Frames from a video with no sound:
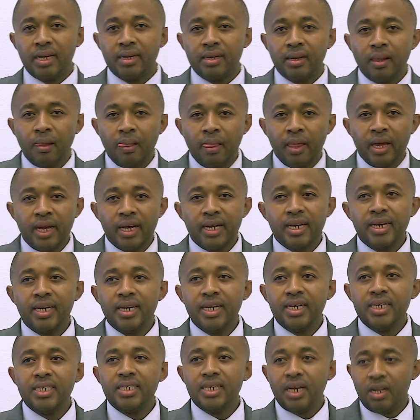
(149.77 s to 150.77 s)
And
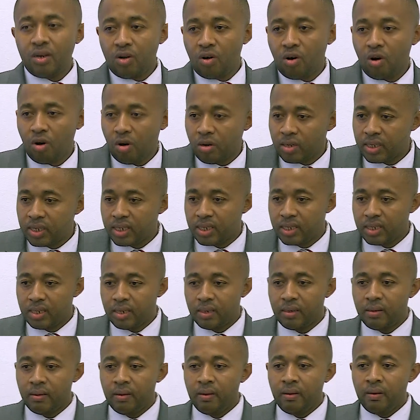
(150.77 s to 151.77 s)
initial
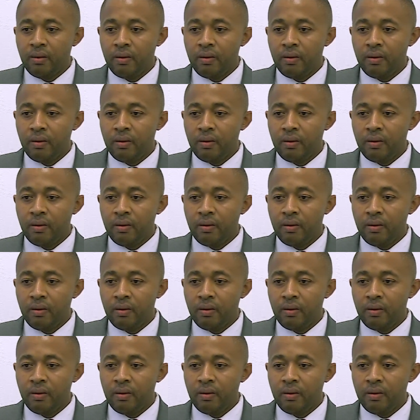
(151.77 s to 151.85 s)
cost